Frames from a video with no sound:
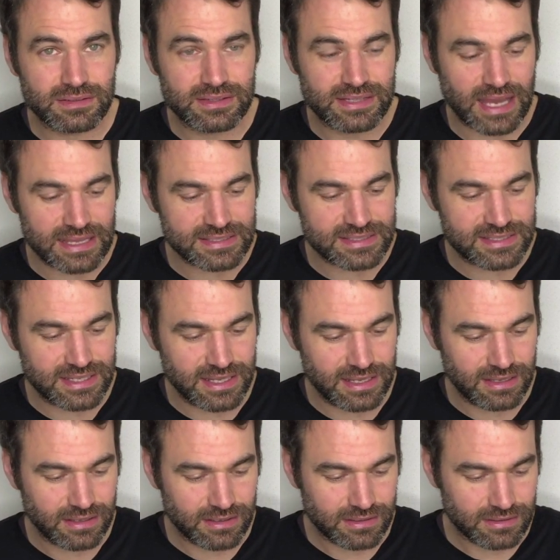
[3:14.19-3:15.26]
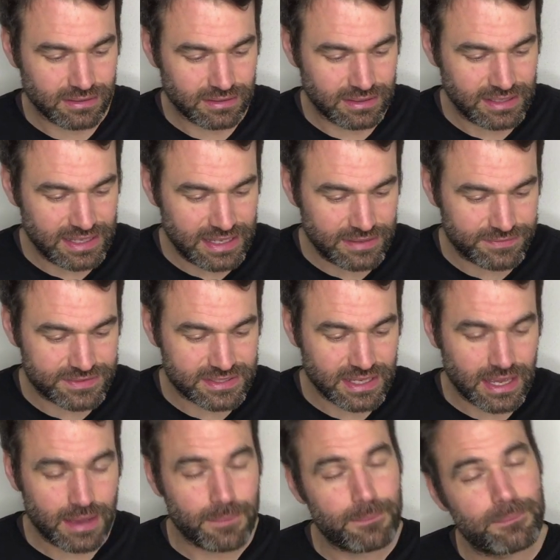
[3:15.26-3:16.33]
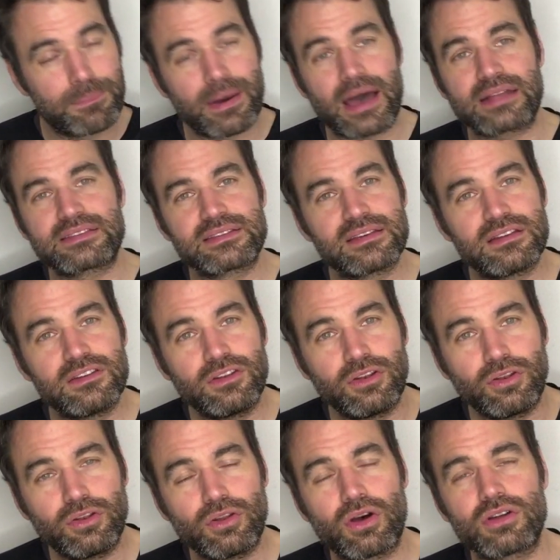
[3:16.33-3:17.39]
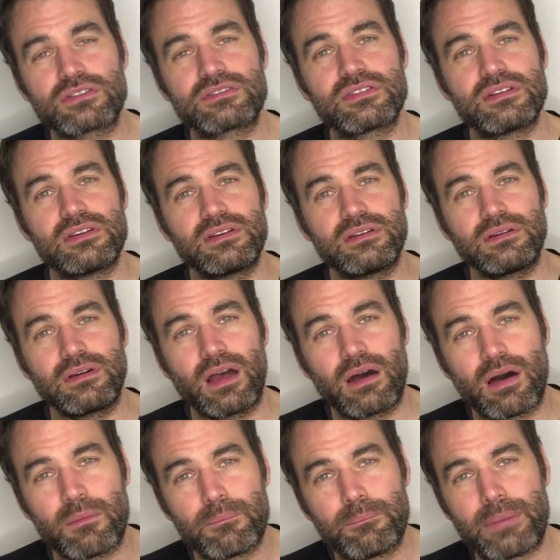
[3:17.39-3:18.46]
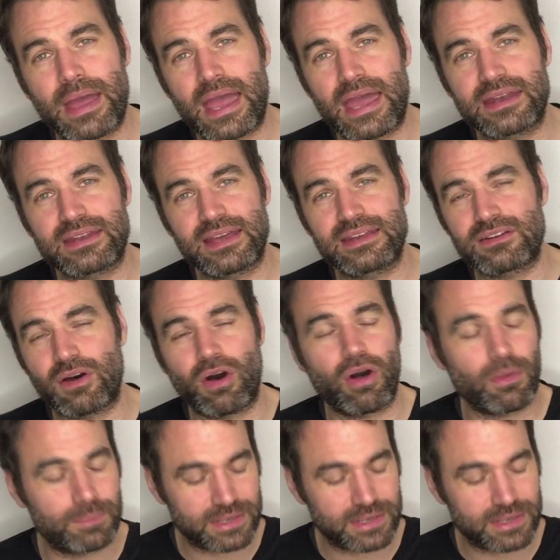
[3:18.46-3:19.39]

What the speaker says: dusty leaves, but not bad at all.